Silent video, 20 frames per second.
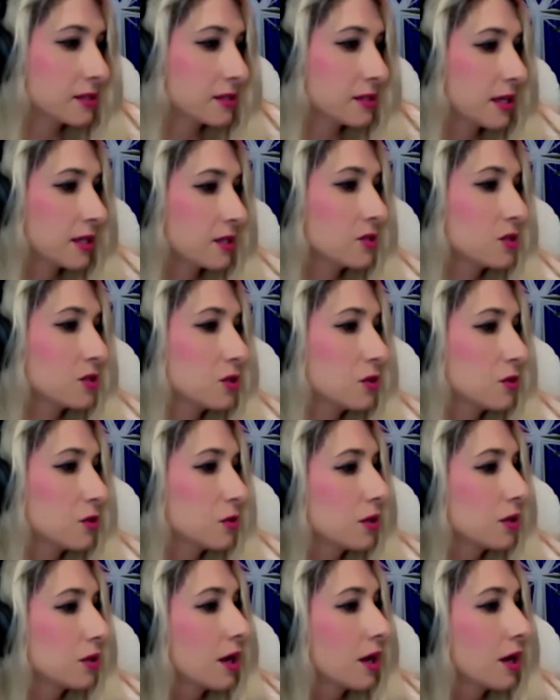into
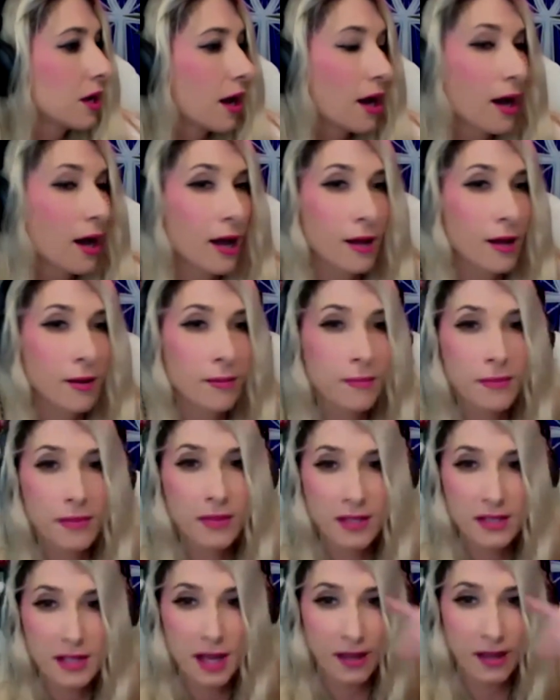
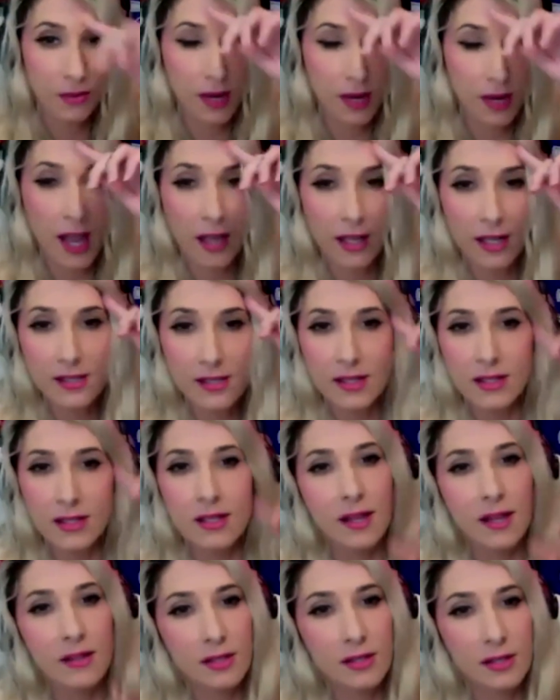the death realities and
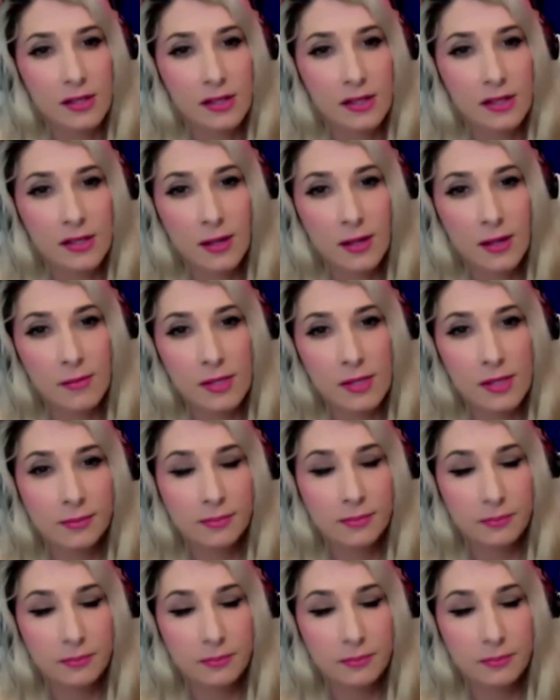death systems.